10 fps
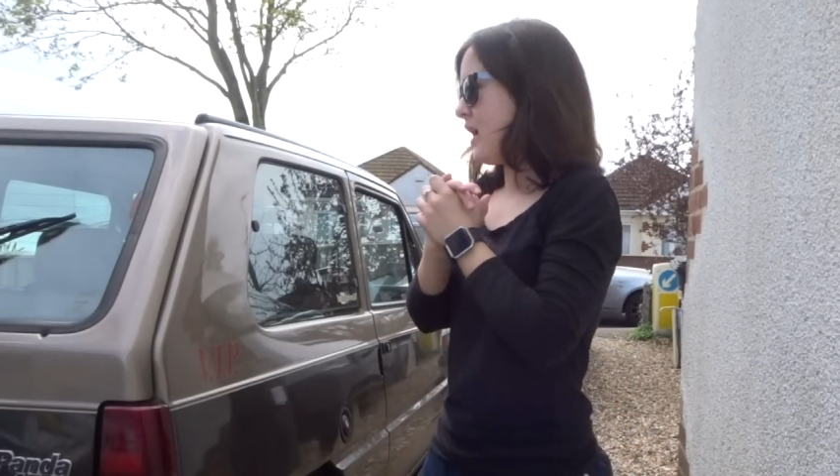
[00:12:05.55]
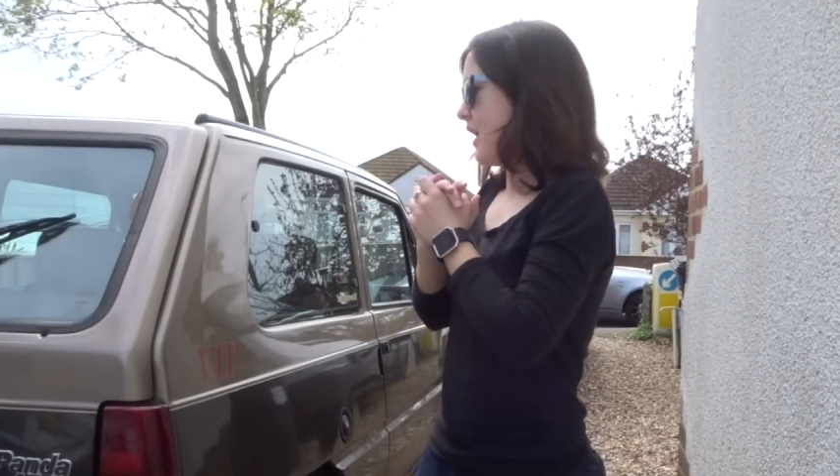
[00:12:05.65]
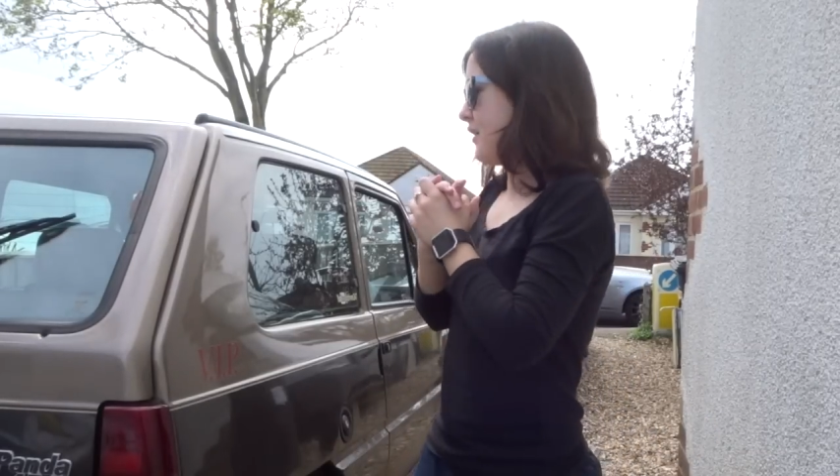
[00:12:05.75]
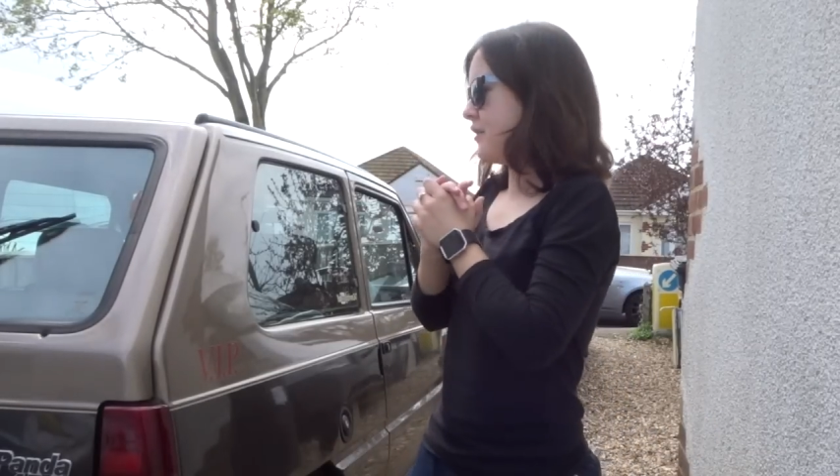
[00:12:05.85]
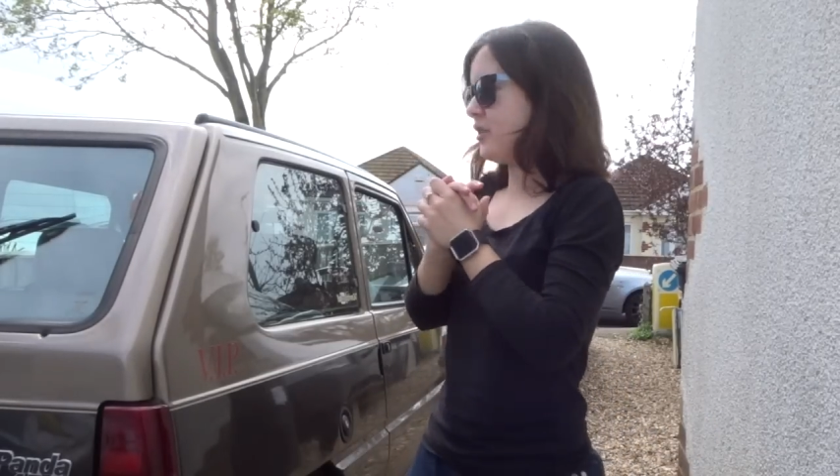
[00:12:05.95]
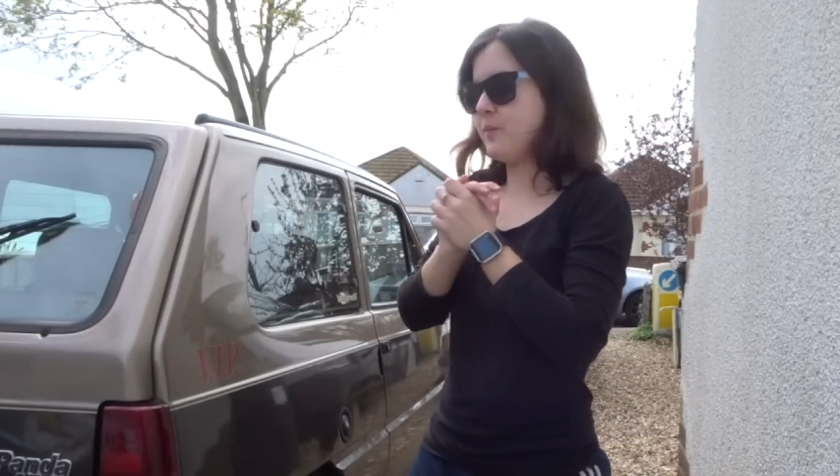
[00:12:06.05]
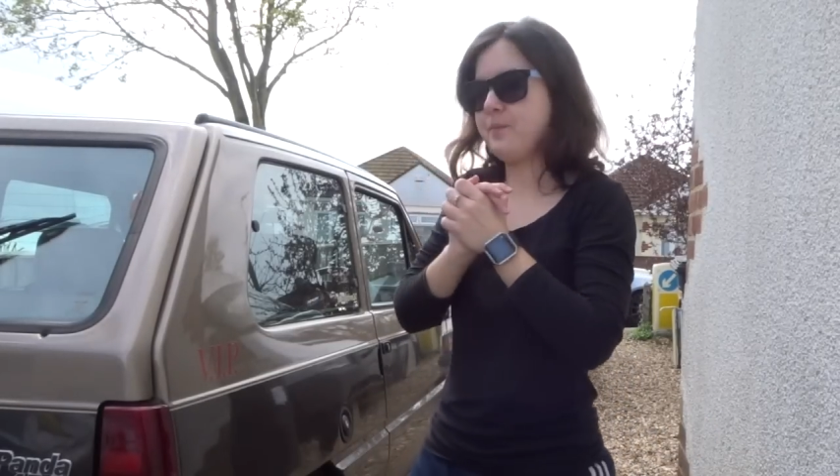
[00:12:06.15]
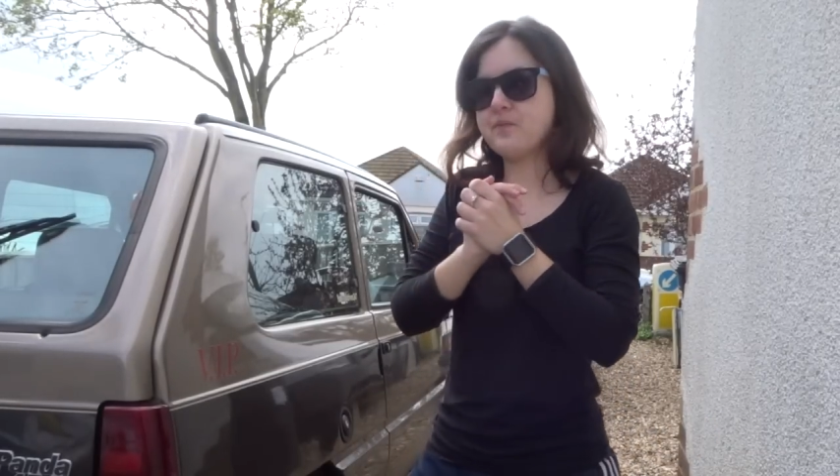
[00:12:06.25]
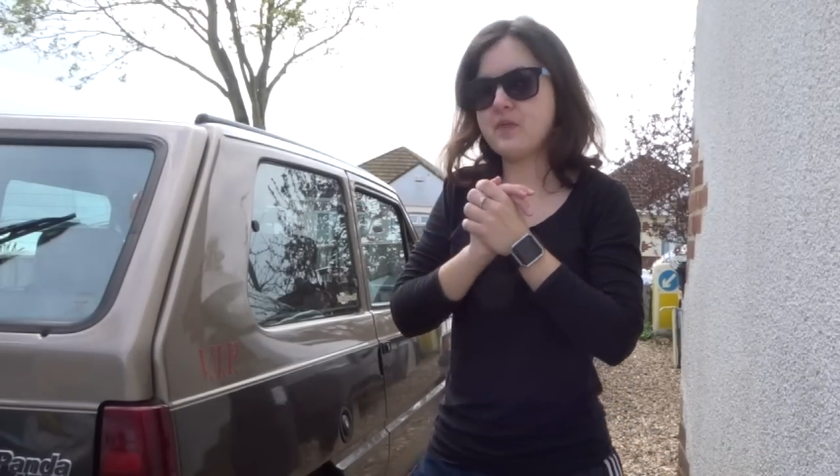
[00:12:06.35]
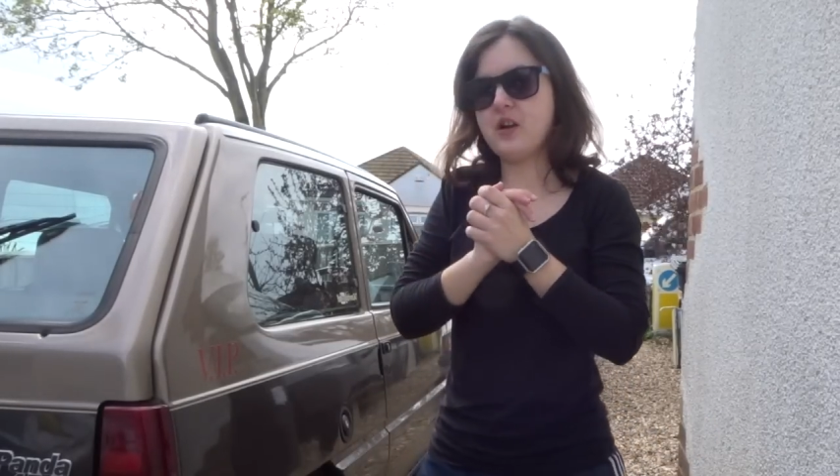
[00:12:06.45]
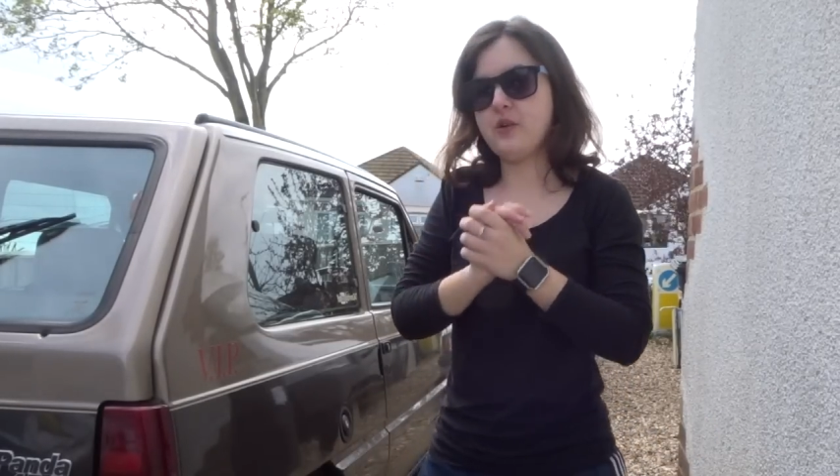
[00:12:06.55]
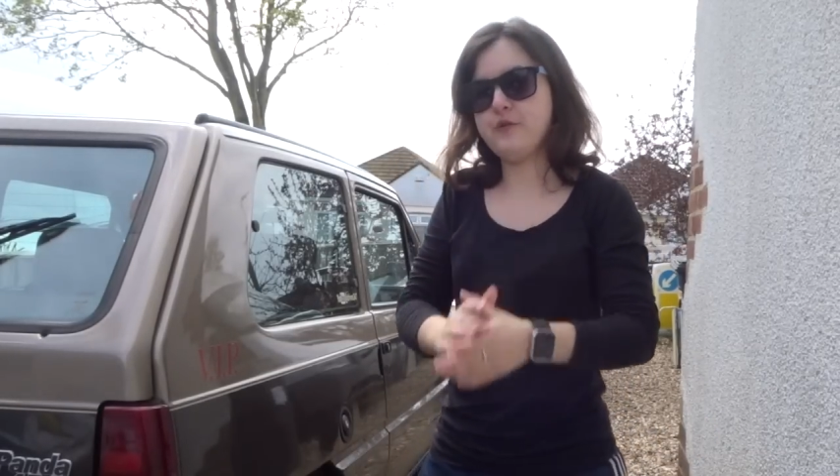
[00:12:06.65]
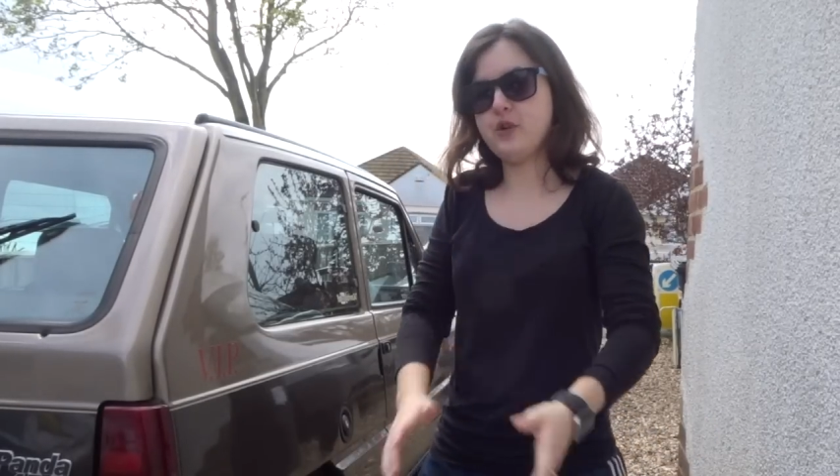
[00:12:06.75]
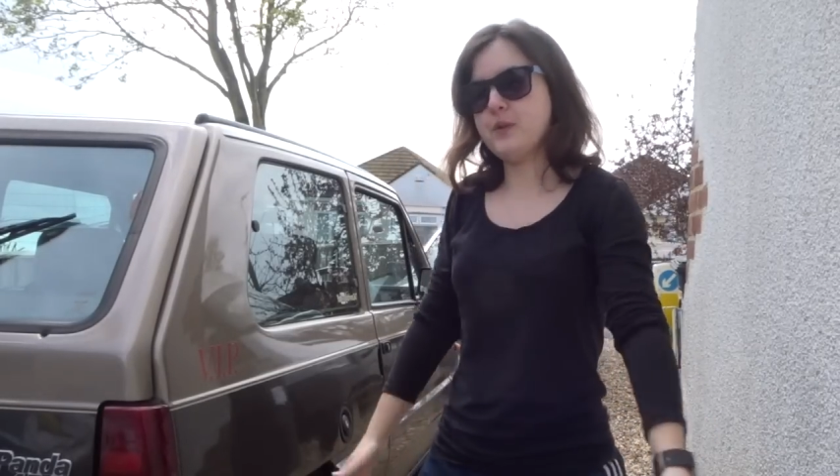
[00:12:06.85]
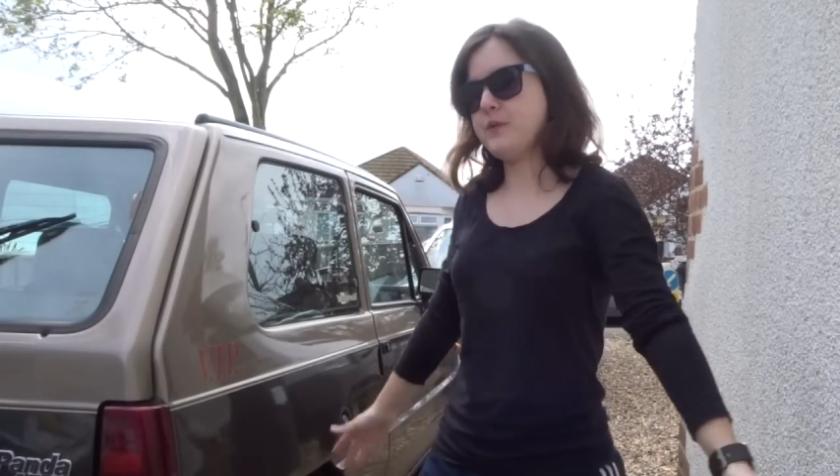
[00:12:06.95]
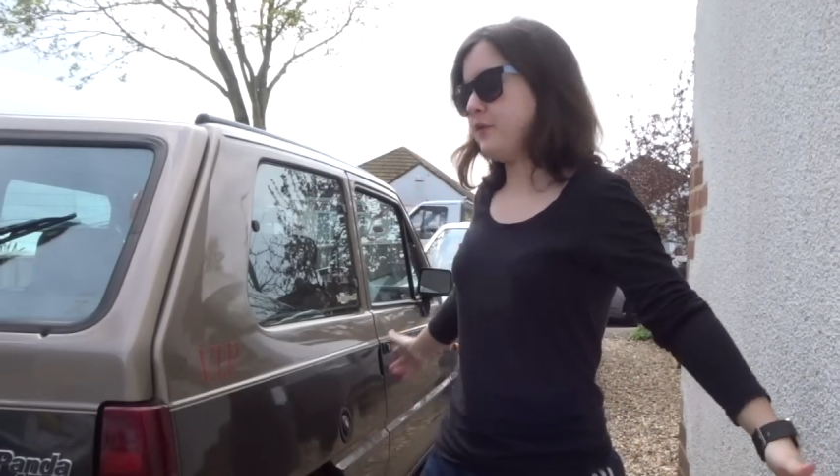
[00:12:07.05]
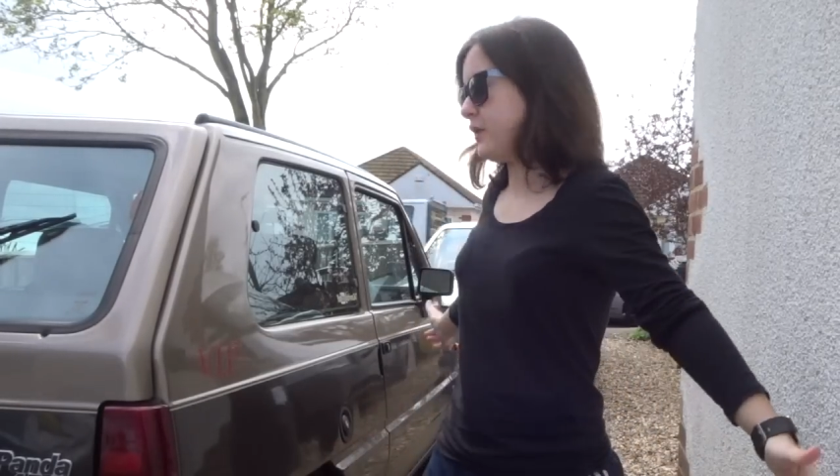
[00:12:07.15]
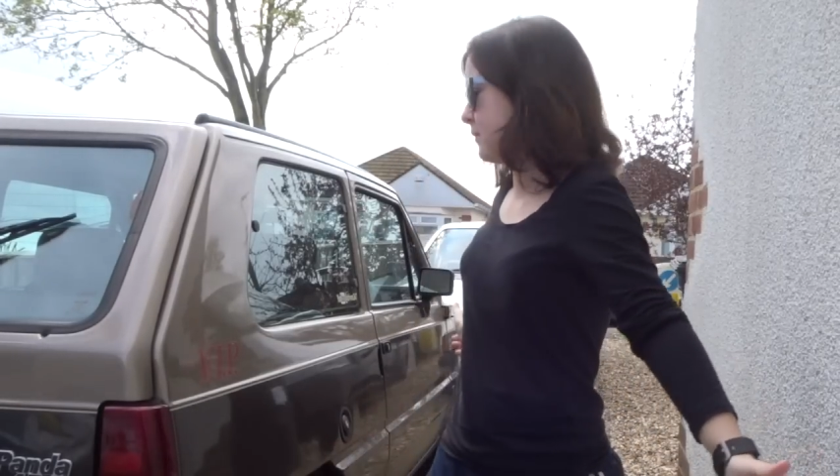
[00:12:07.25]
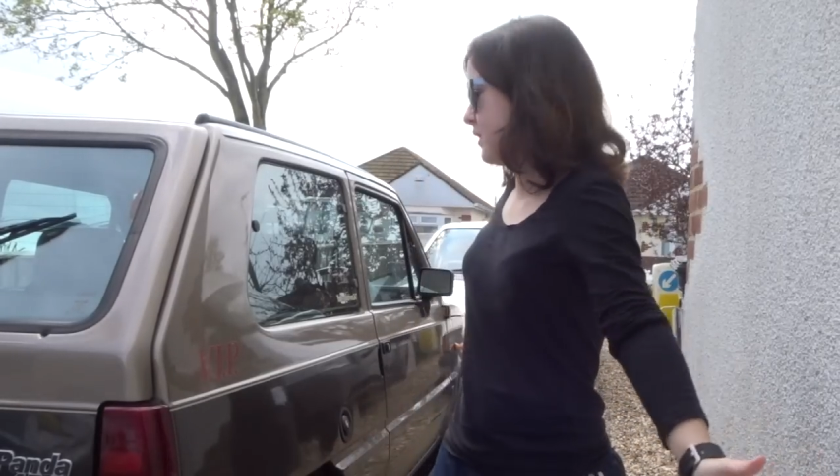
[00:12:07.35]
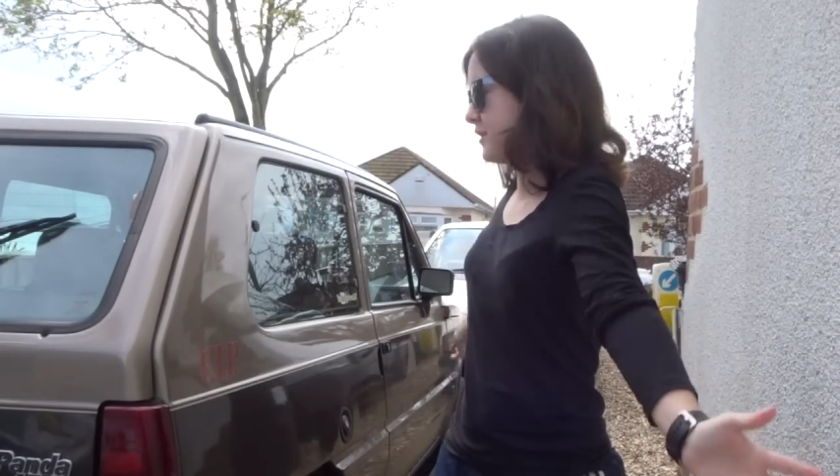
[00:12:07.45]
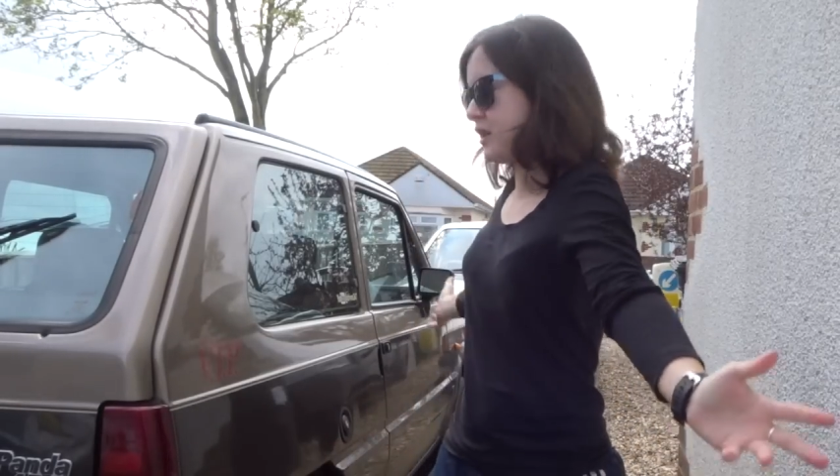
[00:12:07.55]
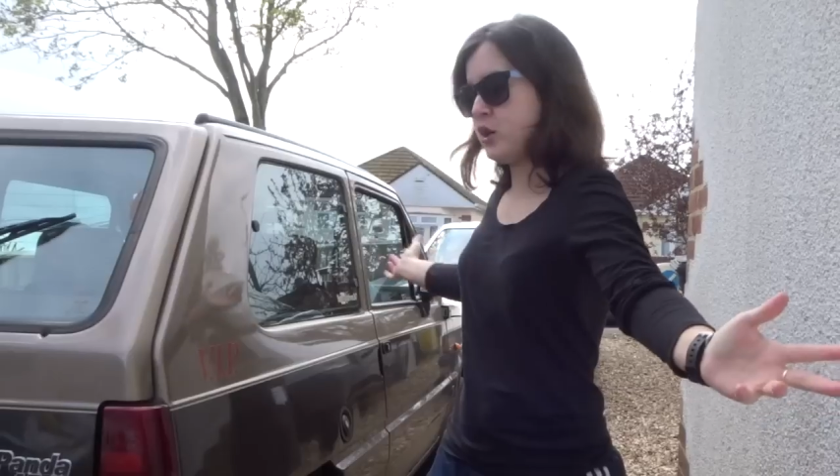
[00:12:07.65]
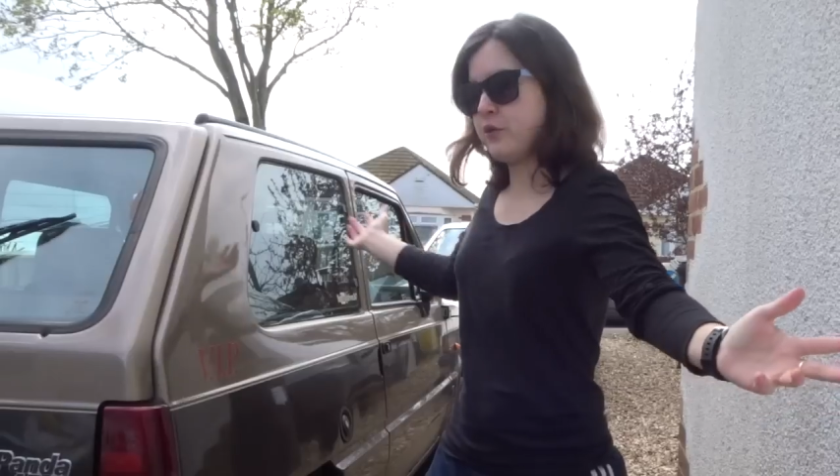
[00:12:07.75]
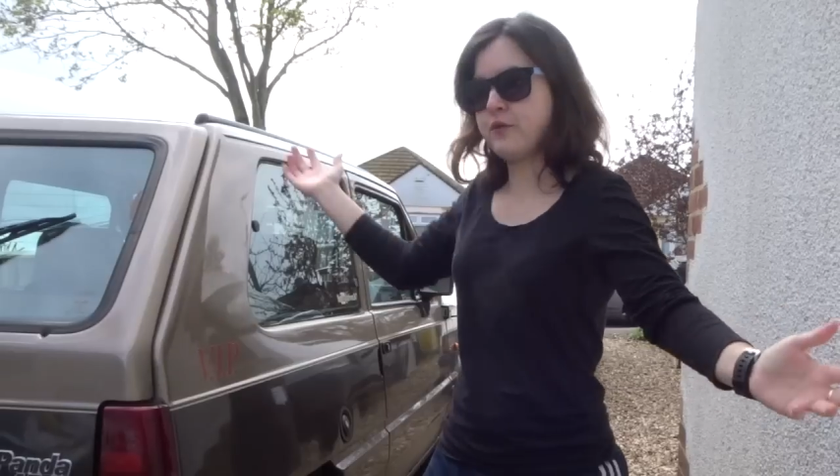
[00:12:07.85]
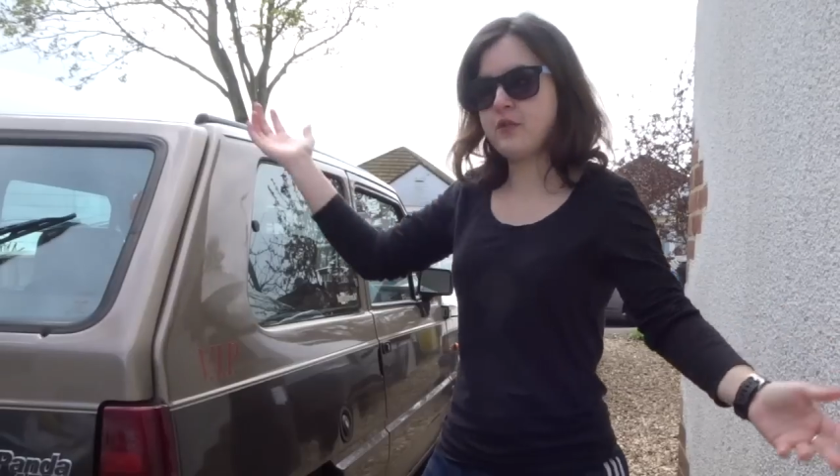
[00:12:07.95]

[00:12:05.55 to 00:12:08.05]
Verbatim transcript: and um, I film everything myself.